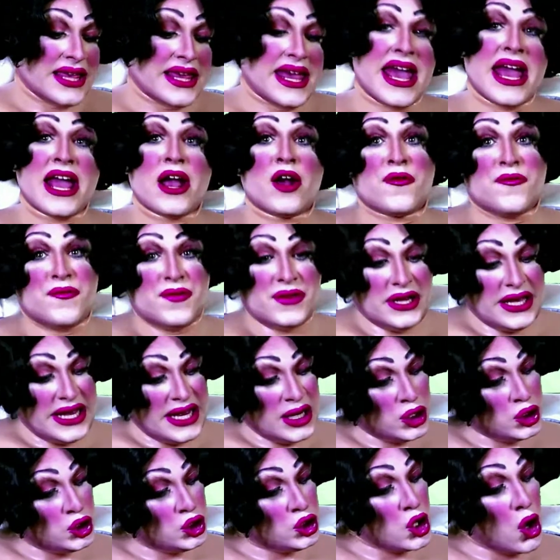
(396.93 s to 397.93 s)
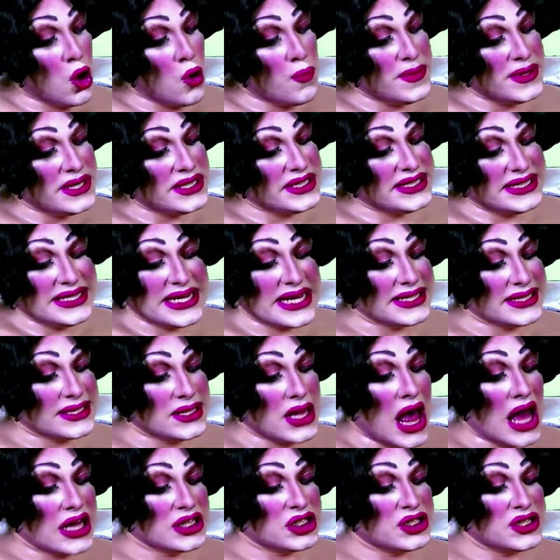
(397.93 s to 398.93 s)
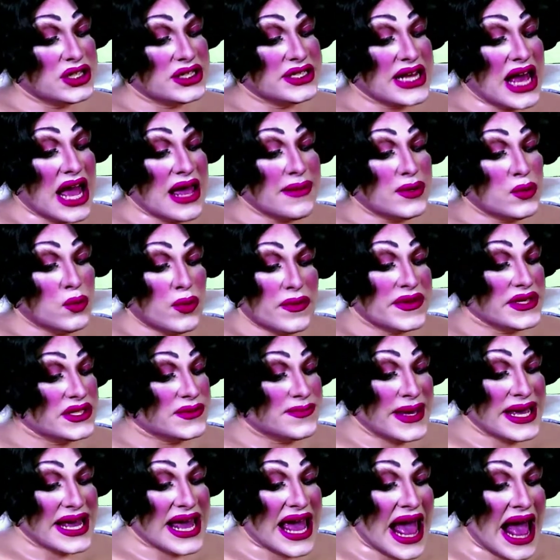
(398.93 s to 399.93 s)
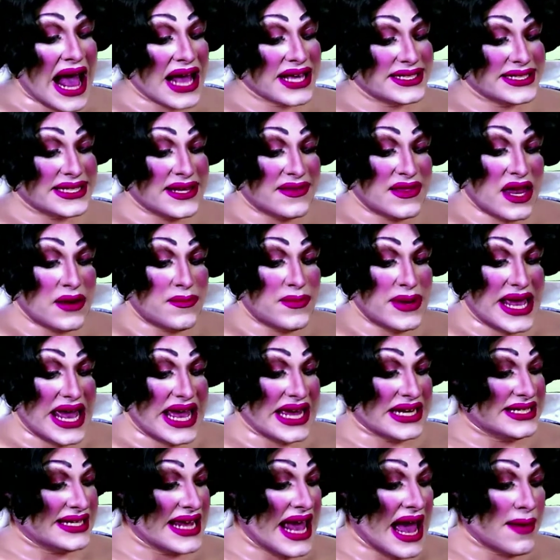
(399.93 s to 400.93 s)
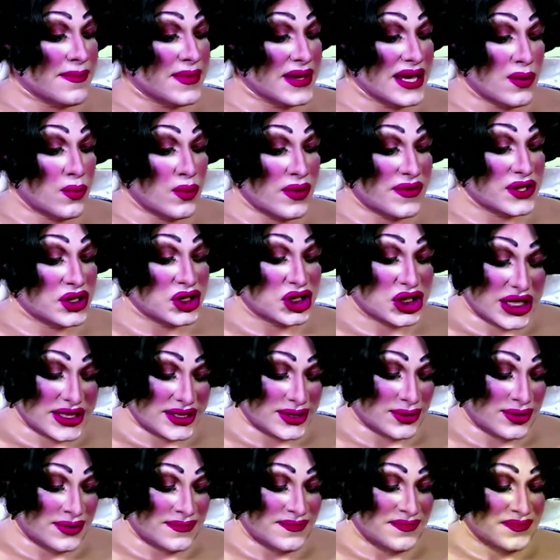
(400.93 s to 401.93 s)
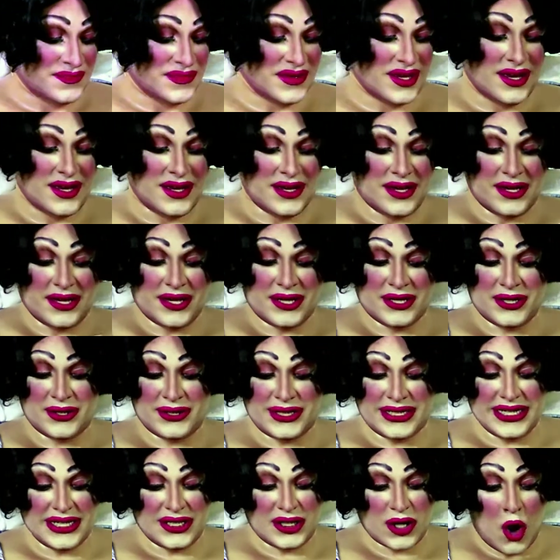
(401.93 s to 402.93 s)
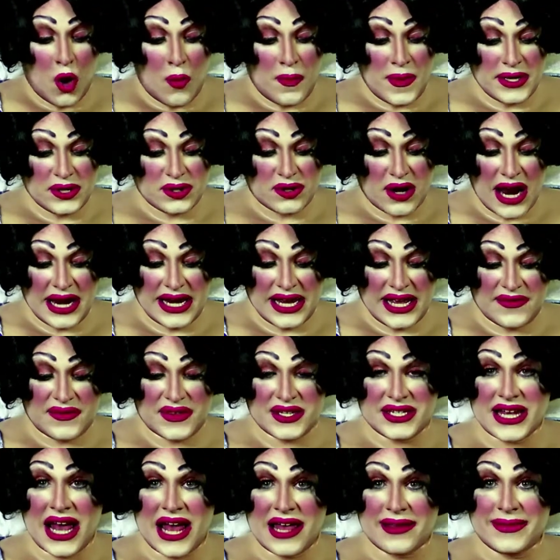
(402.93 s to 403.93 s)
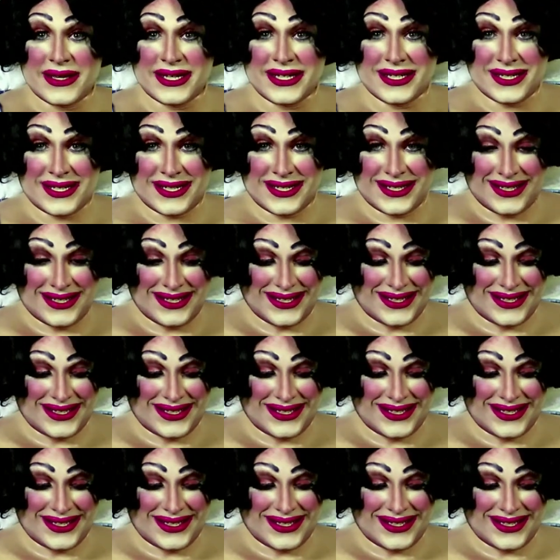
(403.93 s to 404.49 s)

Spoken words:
Carefully, Dopey dislodged the diamond with his pickaxe and then began tapping it with a chisel. Do you see Dopey trying to get the diamond?